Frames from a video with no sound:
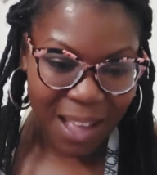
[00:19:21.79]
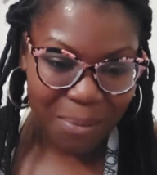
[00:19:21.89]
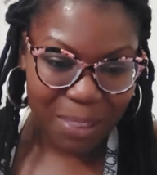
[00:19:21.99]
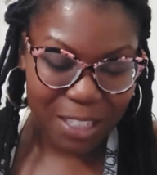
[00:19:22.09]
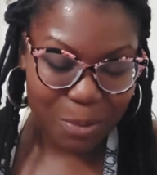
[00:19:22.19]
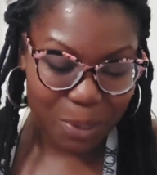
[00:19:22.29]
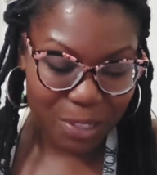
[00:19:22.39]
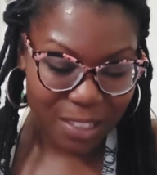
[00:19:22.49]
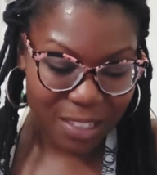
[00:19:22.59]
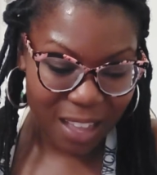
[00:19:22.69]
But this
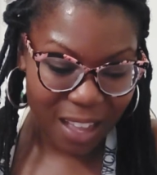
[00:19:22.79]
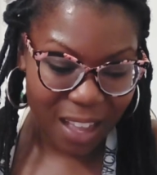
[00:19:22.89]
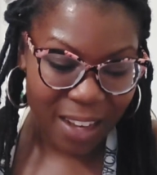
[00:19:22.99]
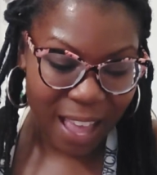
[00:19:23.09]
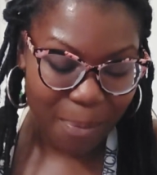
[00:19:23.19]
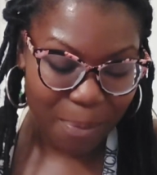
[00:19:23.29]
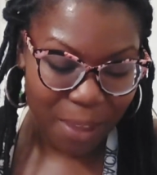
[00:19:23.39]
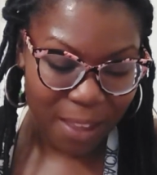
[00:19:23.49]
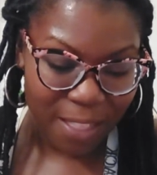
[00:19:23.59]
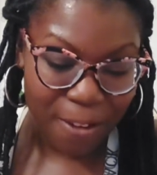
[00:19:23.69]
person's
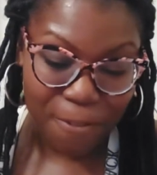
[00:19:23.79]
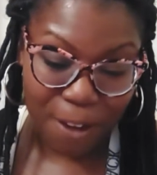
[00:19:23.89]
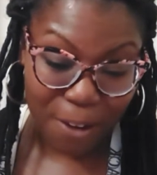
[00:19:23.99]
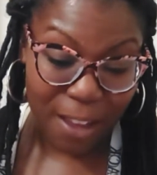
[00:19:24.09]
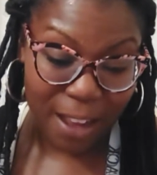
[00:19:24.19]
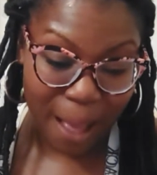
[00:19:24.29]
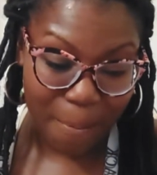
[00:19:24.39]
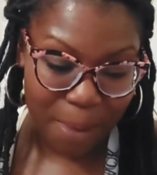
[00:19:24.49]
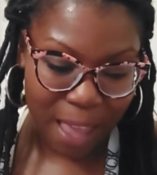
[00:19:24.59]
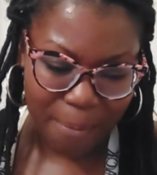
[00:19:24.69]
unhappy. They're very
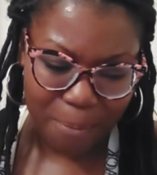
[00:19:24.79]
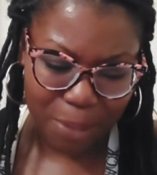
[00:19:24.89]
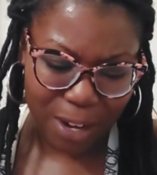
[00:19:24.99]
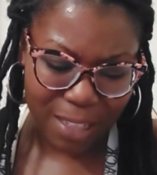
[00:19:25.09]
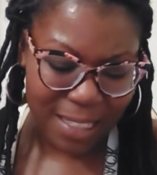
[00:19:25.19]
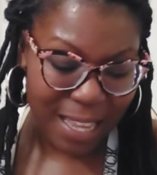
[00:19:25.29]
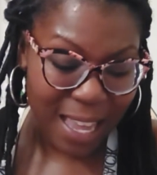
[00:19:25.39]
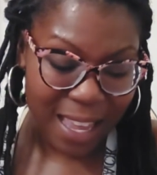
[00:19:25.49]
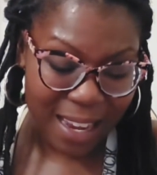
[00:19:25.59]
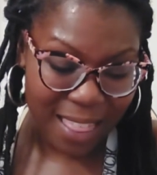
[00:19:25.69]
unhappy, but they're not
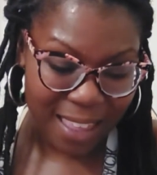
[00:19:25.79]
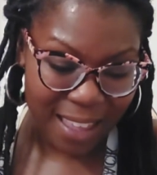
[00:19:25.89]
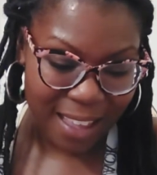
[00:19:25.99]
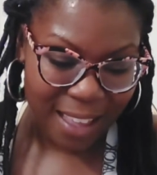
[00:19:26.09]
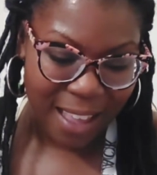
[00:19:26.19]
saying anything.